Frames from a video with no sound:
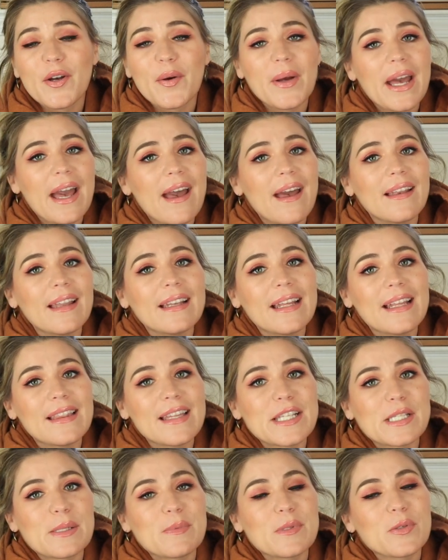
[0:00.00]
go ahead and hit
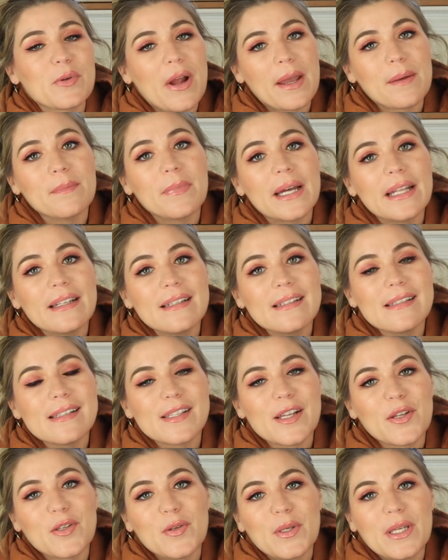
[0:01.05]
the subscribe button
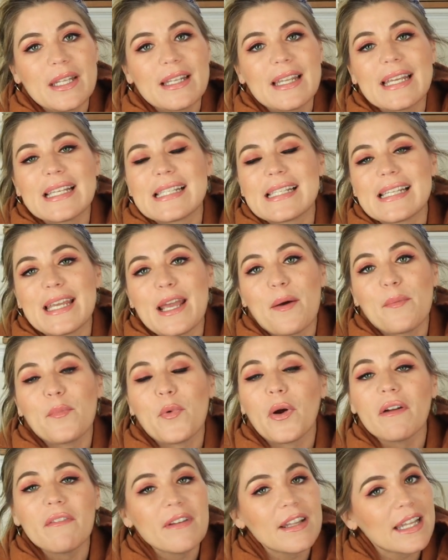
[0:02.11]
so you can see
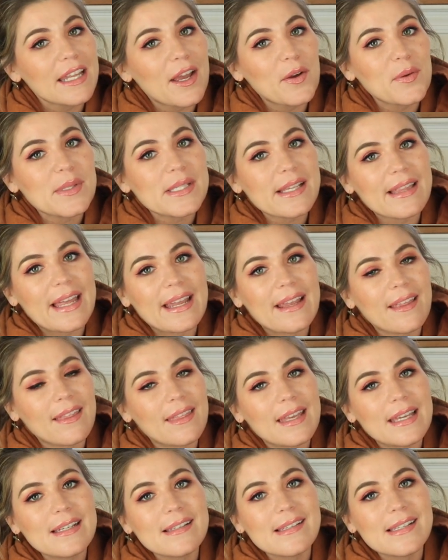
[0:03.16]
more videos like
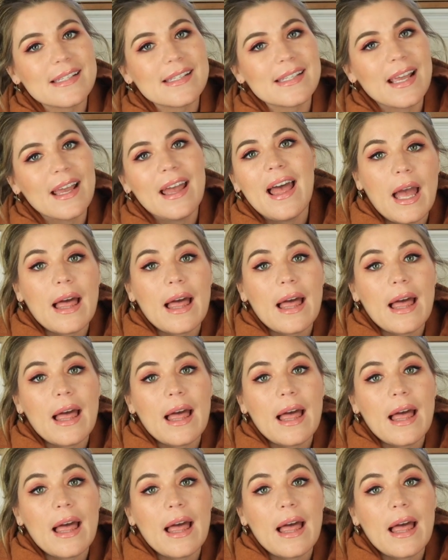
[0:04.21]
this.